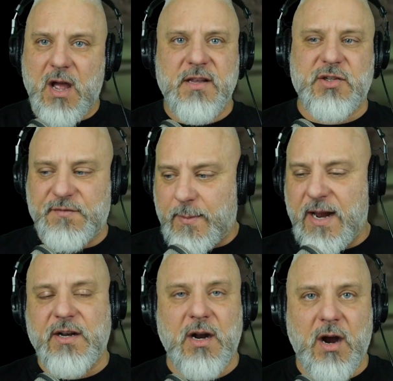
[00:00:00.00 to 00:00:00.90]
So if
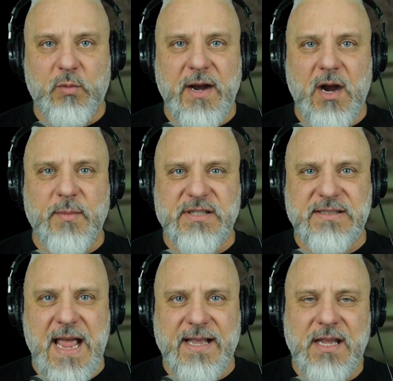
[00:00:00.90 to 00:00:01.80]
my right arm is
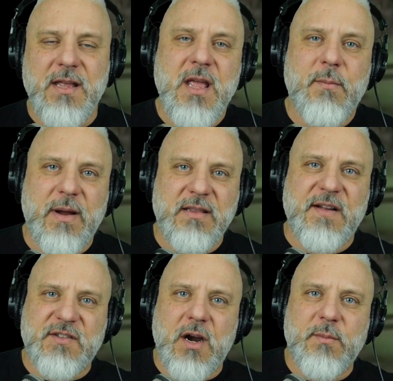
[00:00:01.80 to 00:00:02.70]
attacking, my
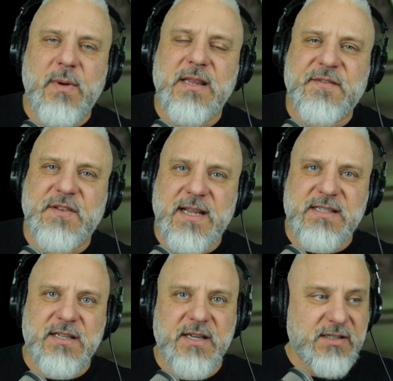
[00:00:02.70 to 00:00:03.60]
left leg
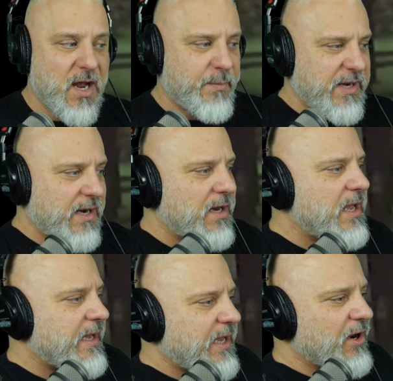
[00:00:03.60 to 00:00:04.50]
is accompanying it.
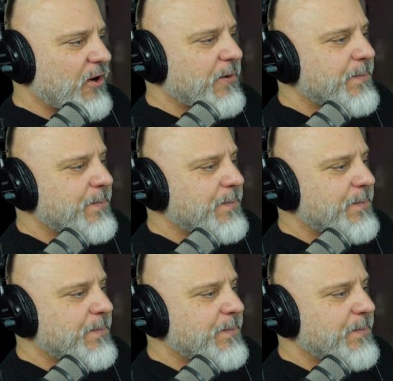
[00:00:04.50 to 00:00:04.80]
Here,